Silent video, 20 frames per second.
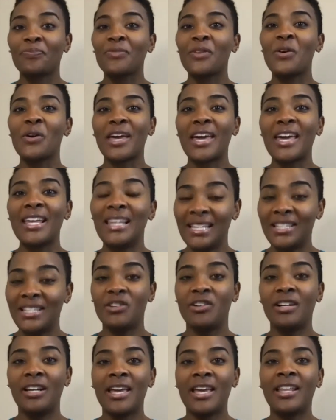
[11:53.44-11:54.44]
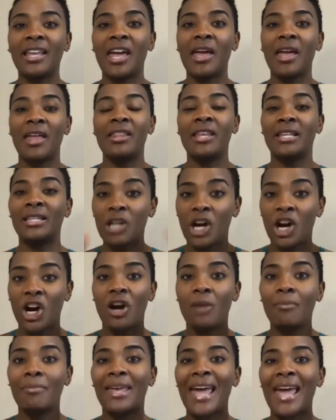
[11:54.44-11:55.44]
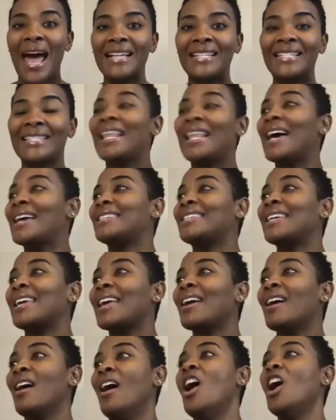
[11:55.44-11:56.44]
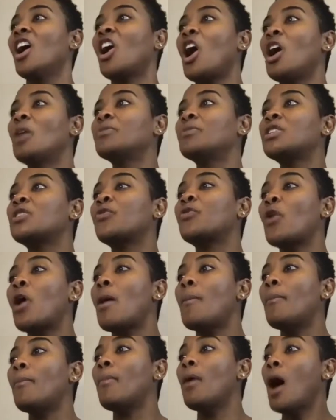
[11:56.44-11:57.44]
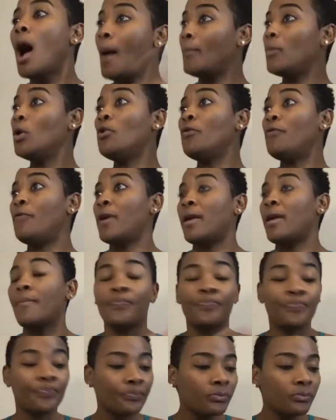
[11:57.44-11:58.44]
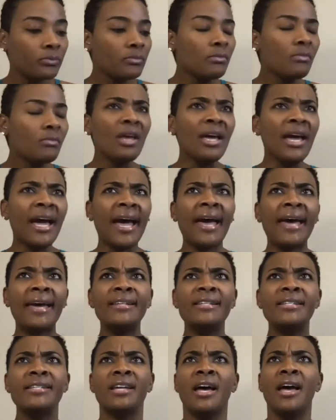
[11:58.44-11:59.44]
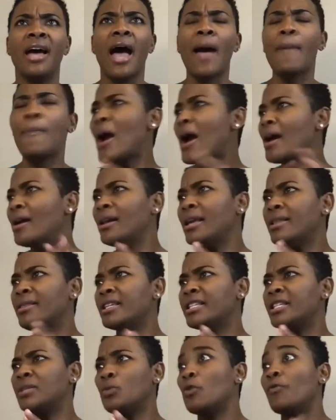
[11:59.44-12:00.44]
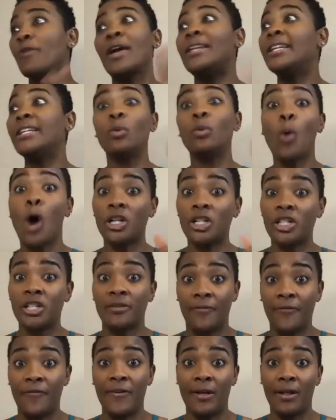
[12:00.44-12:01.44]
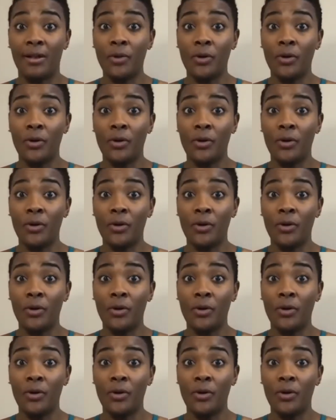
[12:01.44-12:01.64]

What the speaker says: Okay, literally, the term gaslighting comes from a movie. And apparently in this movie, I didn't watch the film,